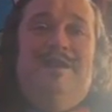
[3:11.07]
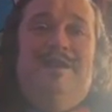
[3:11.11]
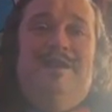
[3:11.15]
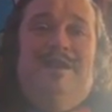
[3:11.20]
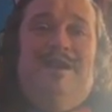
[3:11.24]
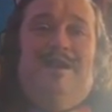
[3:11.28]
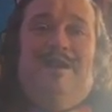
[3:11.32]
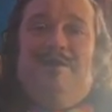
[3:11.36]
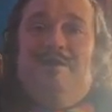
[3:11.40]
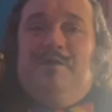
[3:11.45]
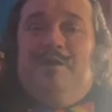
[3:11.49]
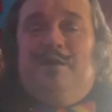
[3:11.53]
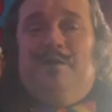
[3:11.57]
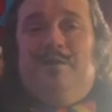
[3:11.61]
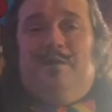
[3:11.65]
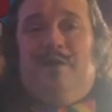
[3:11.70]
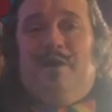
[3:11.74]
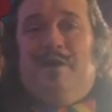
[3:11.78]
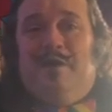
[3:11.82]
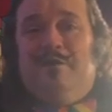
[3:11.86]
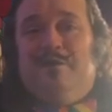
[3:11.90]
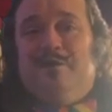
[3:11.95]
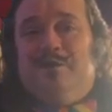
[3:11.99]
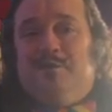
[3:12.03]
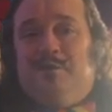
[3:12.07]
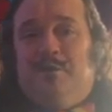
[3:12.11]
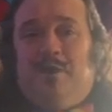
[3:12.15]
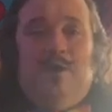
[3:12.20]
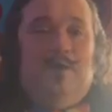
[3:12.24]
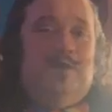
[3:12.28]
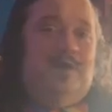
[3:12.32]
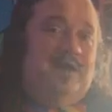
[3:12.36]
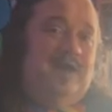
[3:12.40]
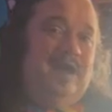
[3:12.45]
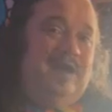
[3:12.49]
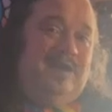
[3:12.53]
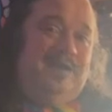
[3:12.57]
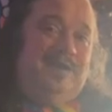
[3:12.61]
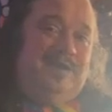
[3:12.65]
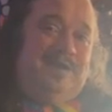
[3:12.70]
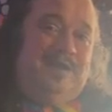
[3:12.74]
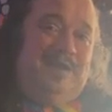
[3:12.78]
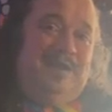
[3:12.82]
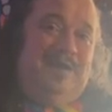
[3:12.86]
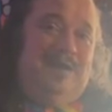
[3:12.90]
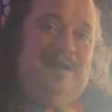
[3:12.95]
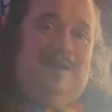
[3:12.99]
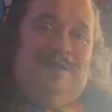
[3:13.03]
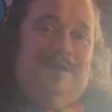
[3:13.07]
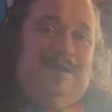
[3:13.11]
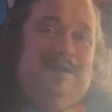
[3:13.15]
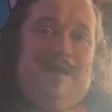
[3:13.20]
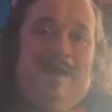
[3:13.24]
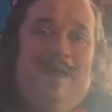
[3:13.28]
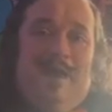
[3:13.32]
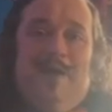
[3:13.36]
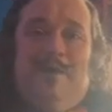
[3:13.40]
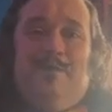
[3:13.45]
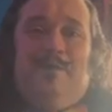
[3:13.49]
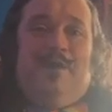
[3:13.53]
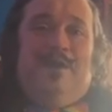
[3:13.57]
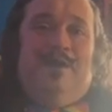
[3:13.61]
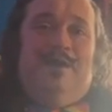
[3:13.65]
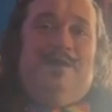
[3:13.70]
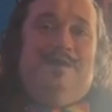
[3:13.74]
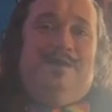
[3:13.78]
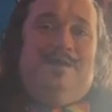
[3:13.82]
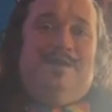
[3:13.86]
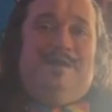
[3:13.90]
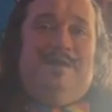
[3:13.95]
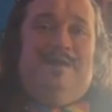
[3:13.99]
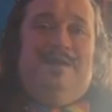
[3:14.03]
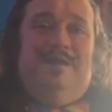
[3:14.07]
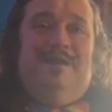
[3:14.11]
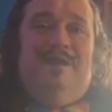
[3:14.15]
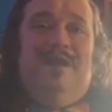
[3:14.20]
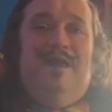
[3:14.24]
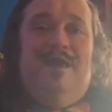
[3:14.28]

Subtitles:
I was protesting on campus and